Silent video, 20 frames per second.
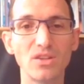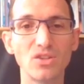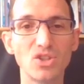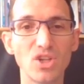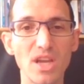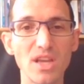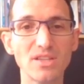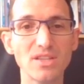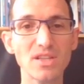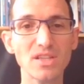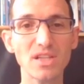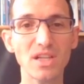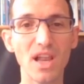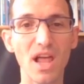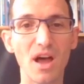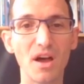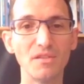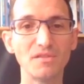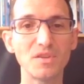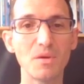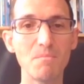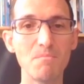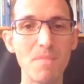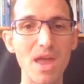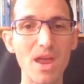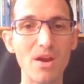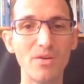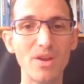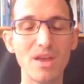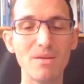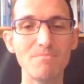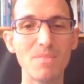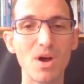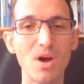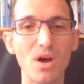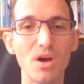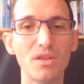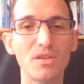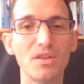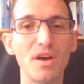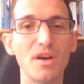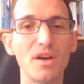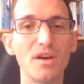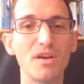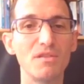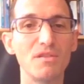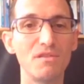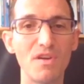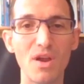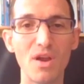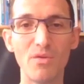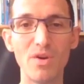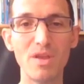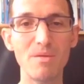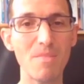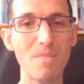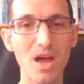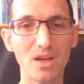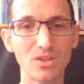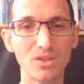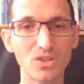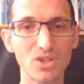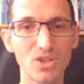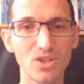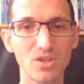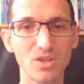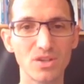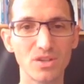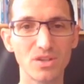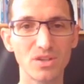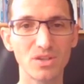Jesus loved Mary and Martha very much,